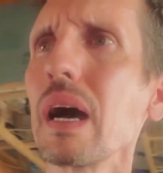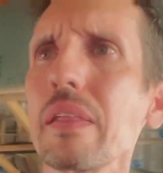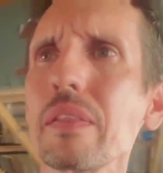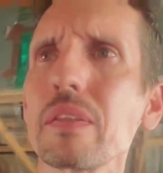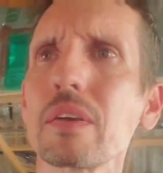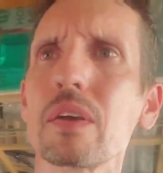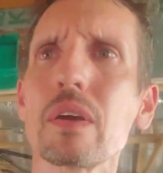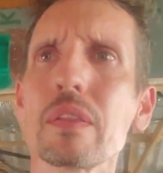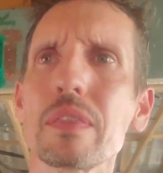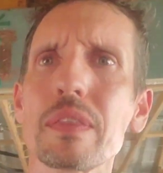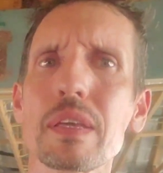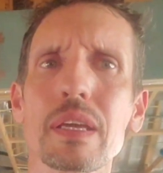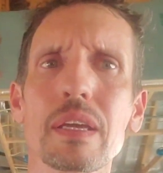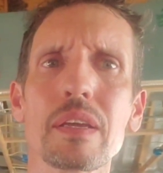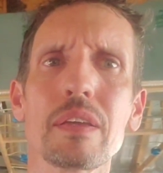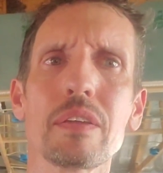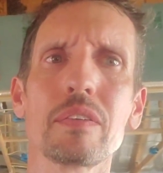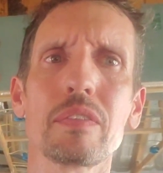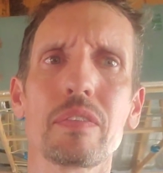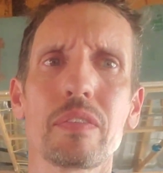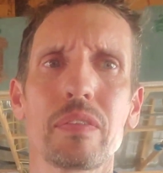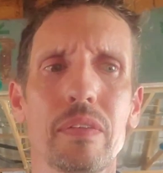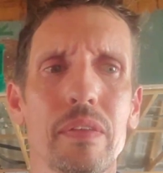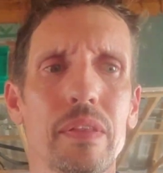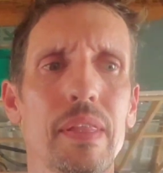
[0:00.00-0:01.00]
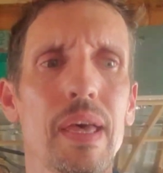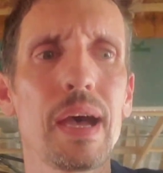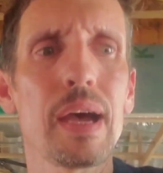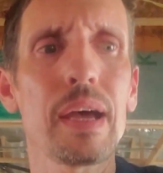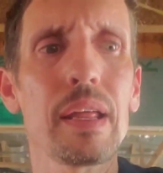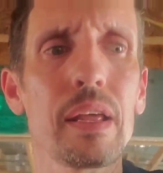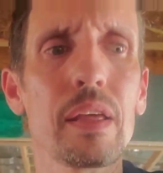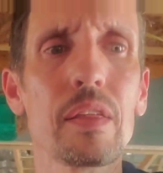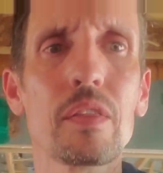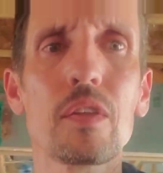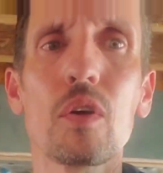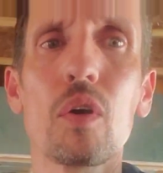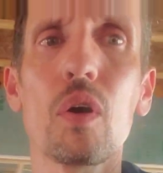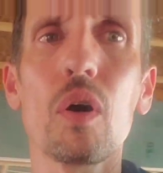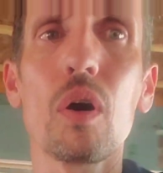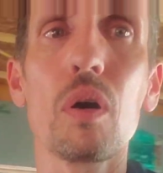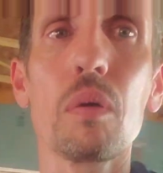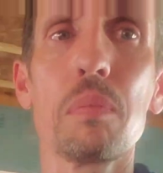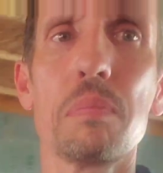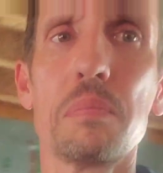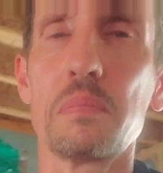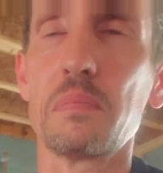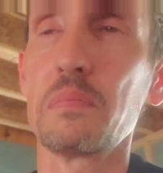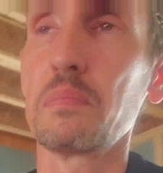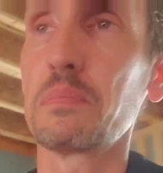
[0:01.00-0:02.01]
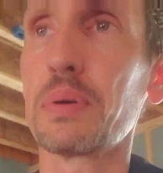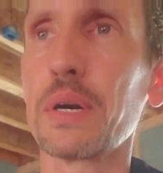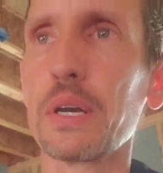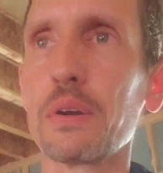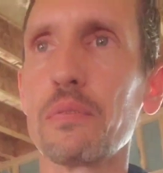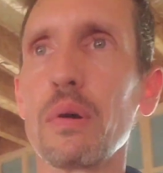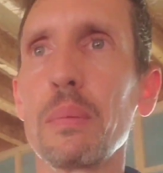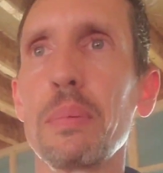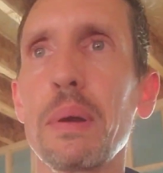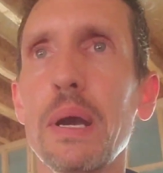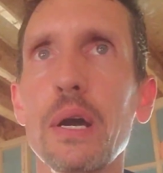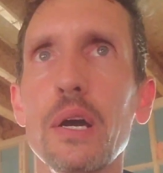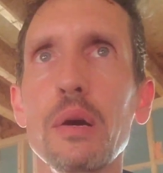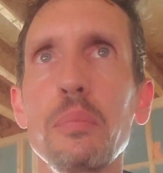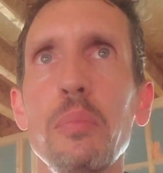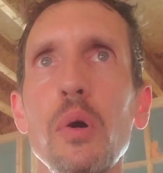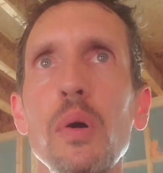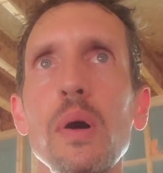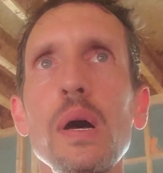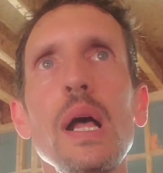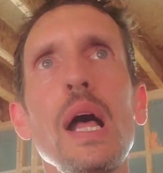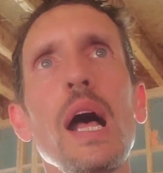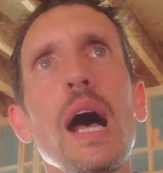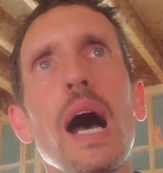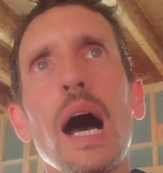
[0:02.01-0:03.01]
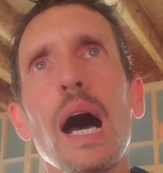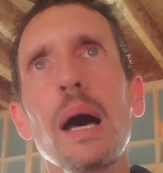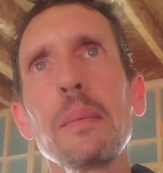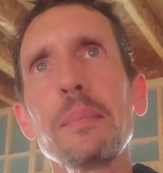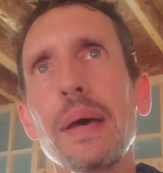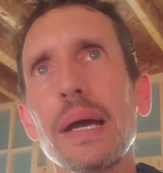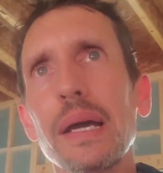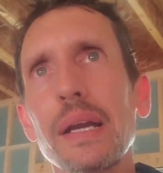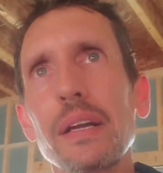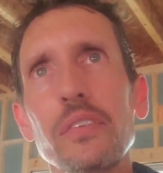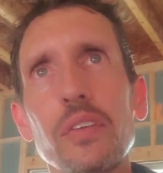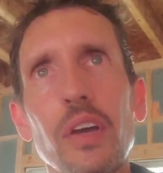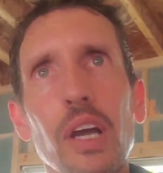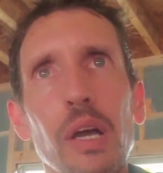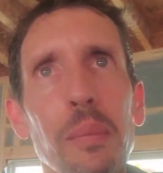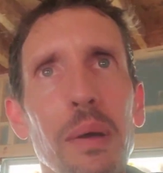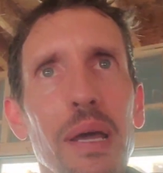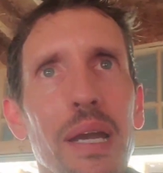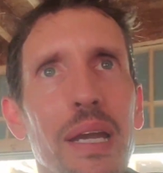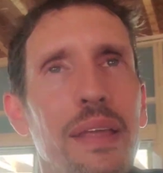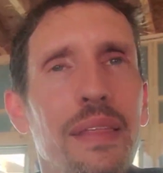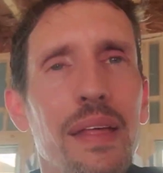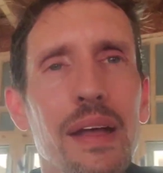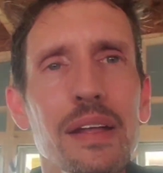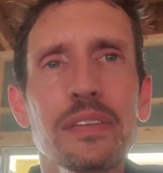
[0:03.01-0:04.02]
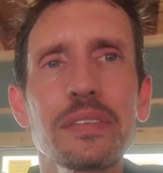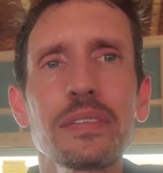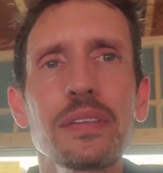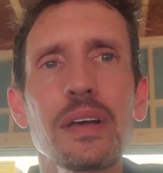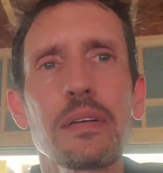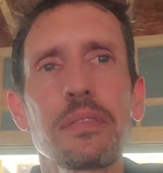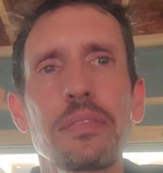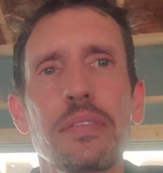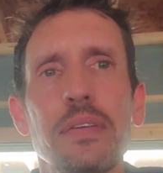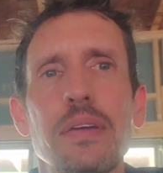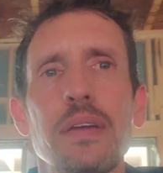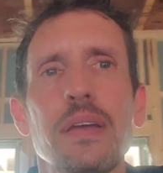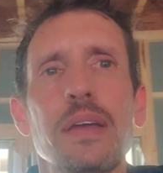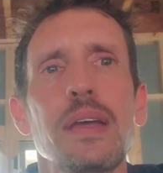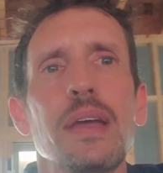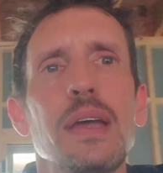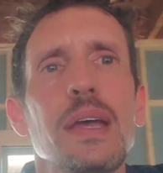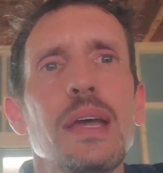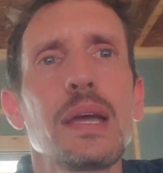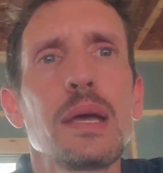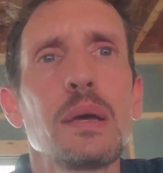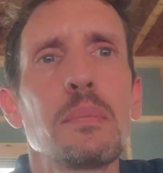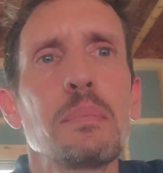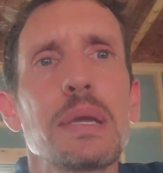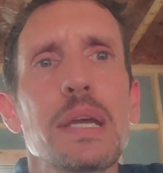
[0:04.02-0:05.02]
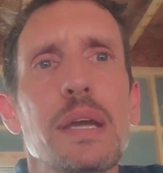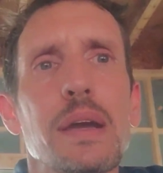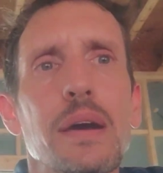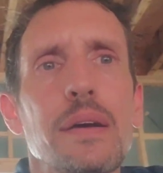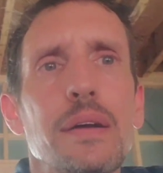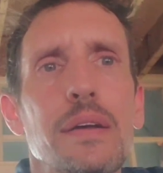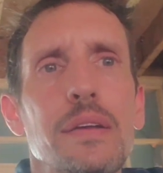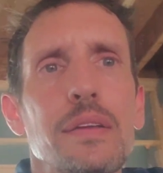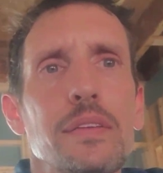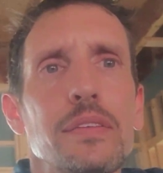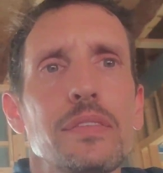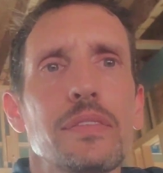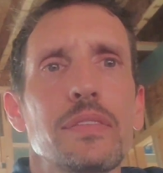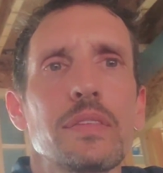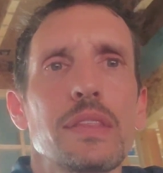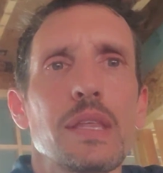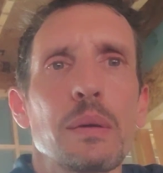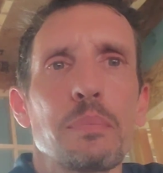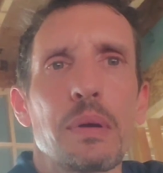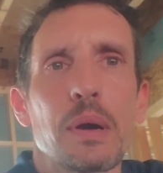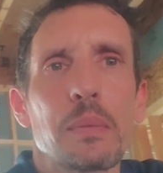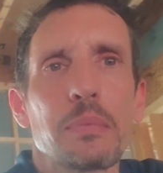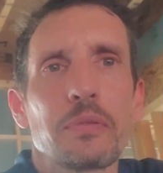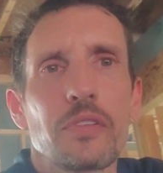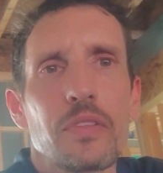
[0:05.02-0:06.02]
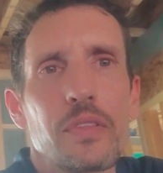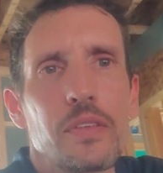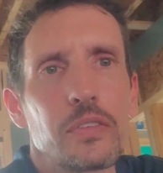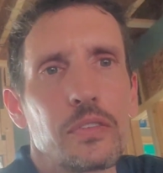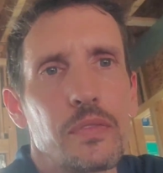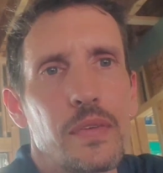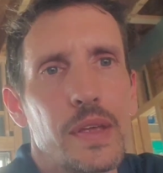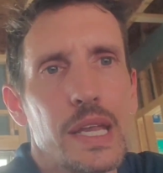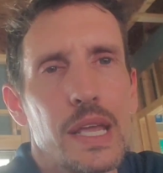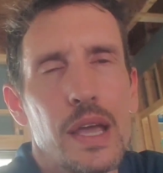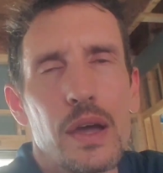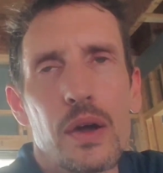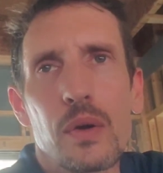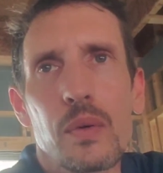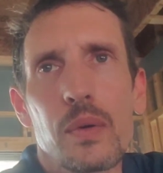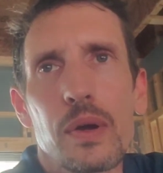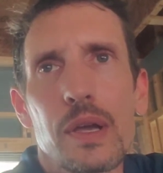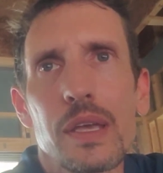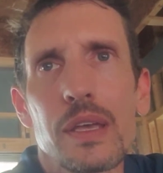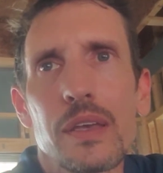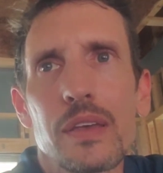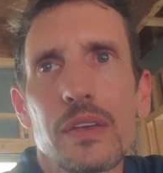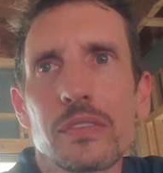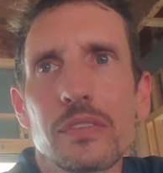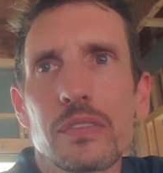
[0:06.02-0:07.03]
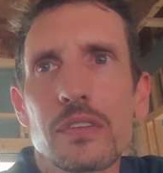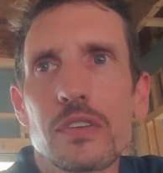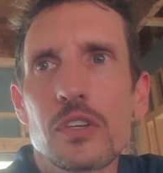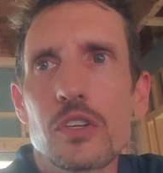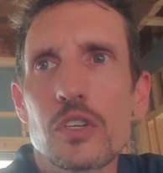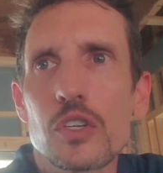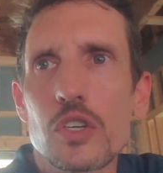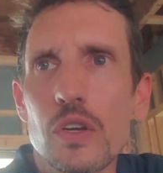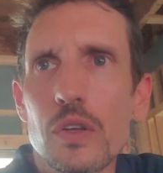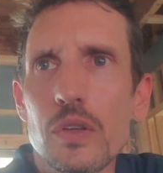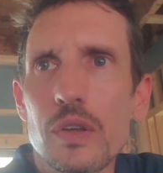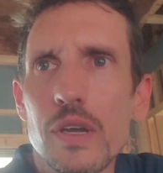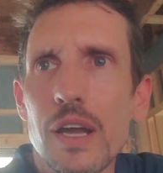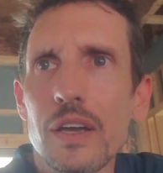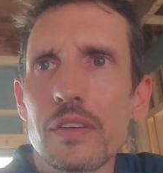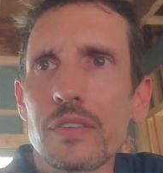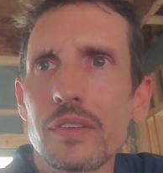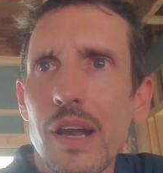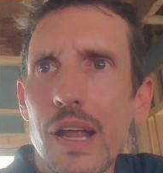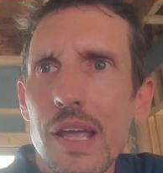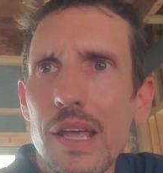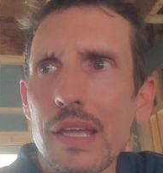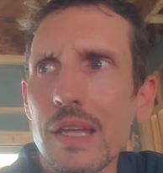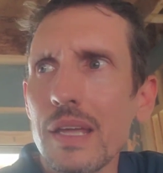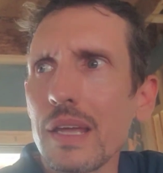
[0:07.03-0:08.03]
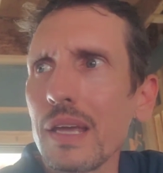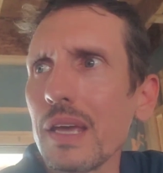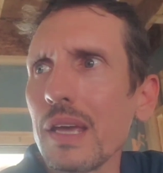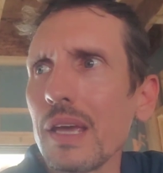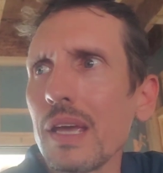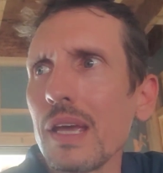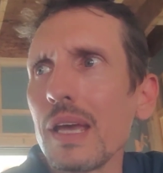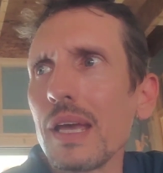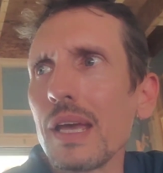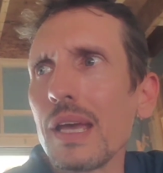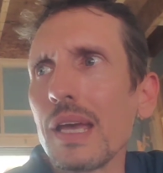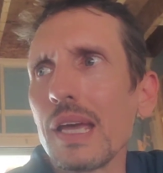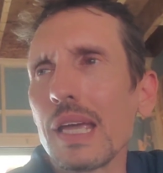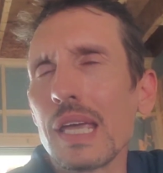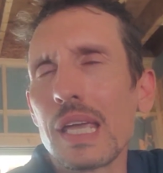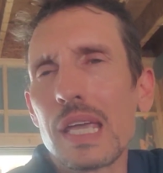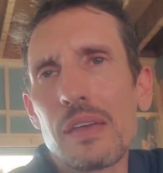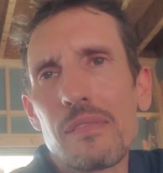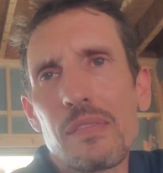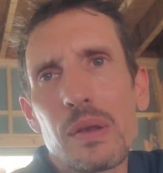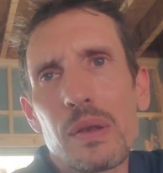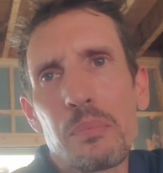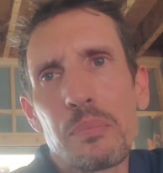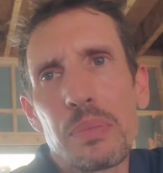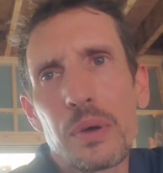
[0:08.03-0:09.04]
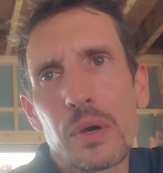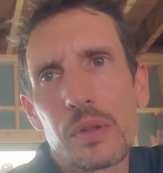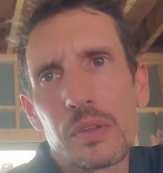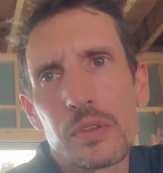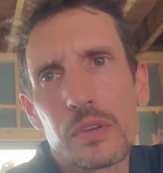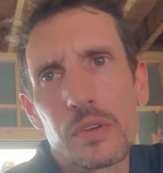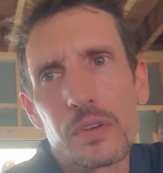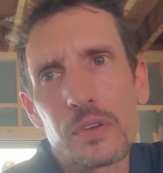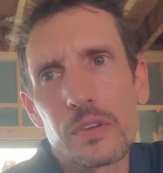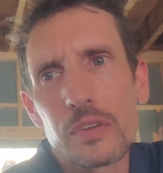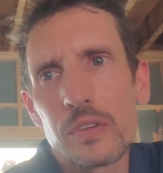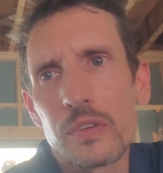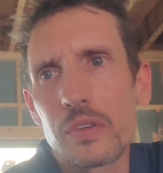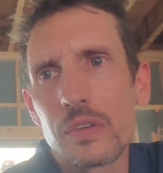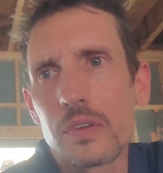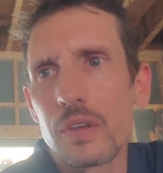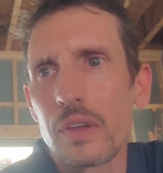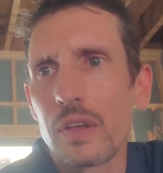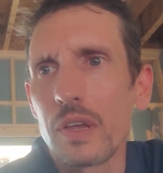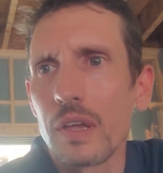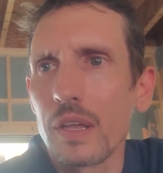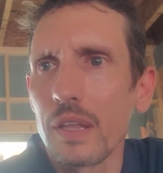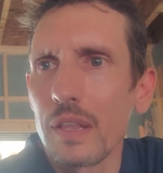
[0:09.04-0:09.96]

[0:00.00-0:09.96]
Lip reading: The good thing is that they're all pretty repairable. I'm not gonna talk about any of that stuff because the purpose of this video is to just show you guys that, hey, even builders,